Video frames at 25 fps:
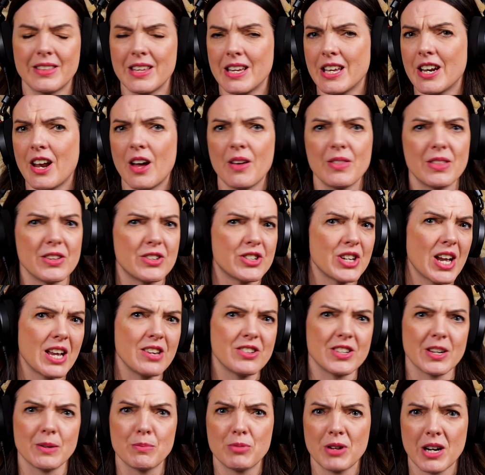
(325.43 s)
the you know the
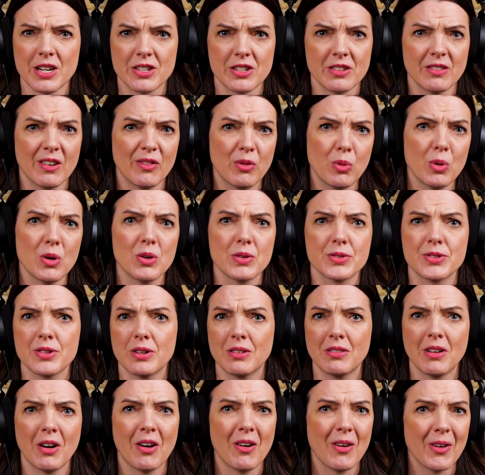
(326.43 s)
changing pressure of
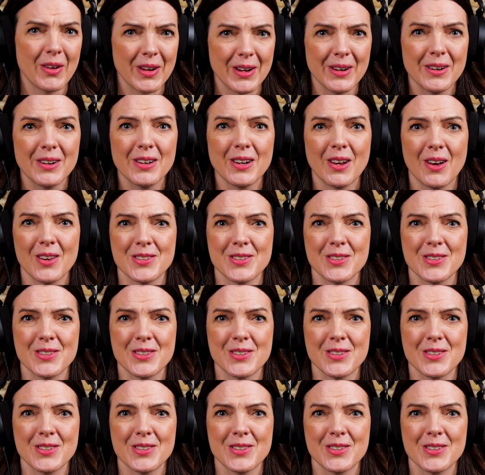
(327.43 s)
water or oil